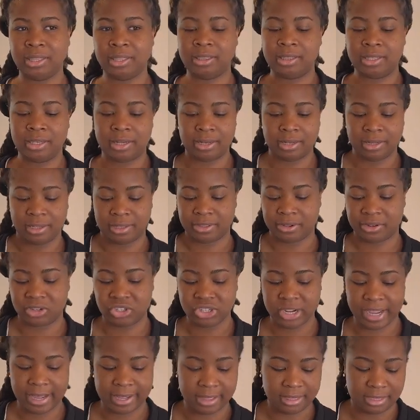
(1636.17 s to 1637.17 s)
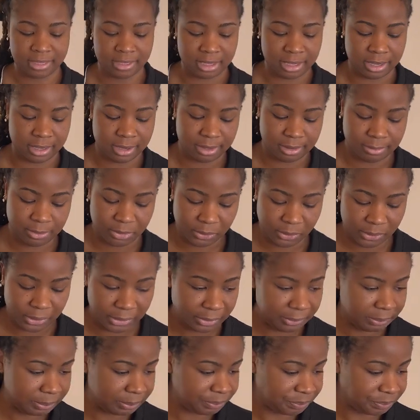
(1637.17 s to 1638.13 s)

thin leather jacket thing anymore.